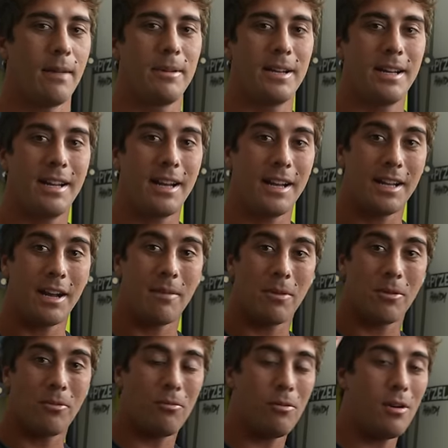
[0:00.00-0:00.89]
Coming in at
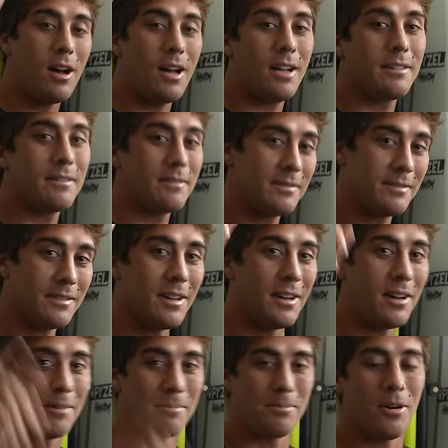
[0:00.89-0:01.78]
number one
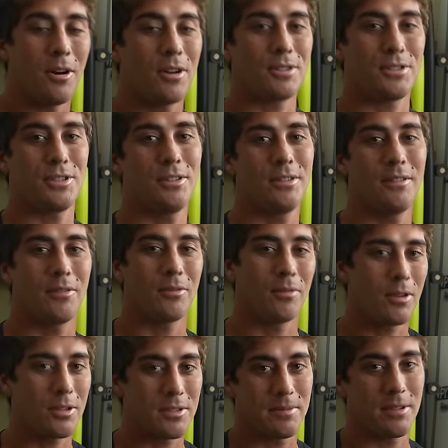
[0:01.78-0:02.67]
on part two of the
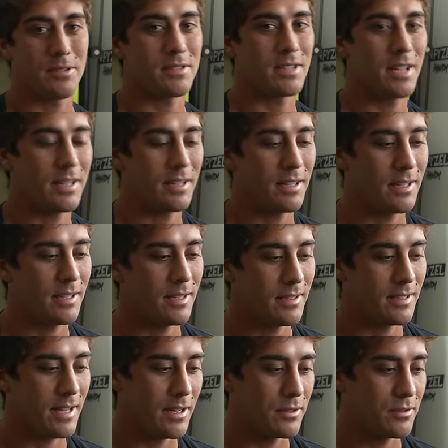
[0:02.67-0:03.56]
world's most
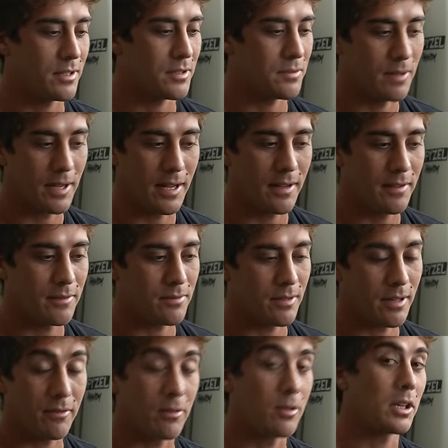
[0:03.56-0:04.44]
deadly, dangerous waves,
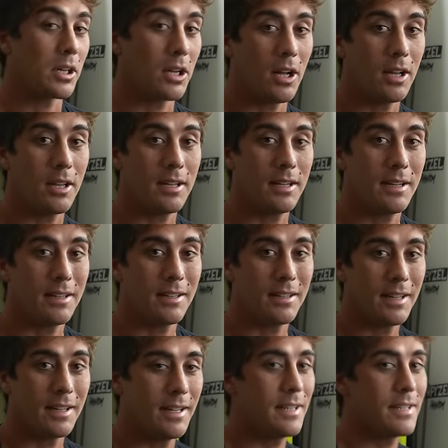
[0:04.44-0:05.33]
whatever you want to call it,
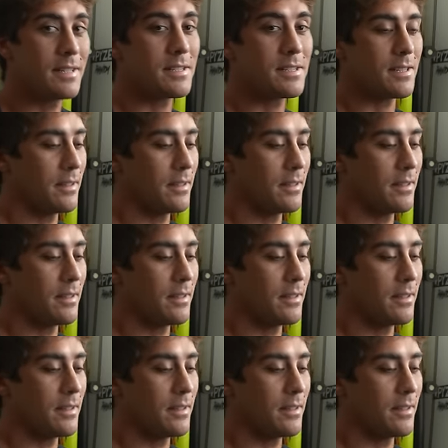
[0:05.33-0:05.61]
is